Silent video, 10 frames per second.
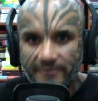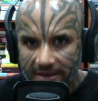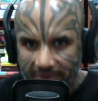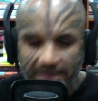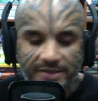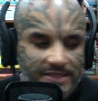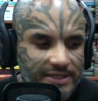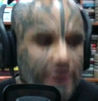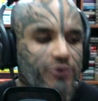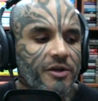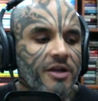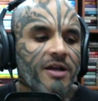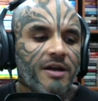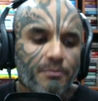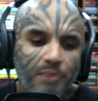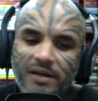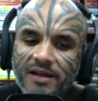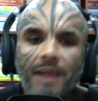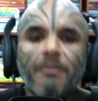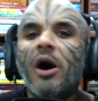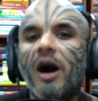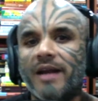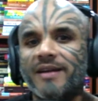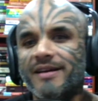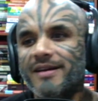where credit is due. But come on.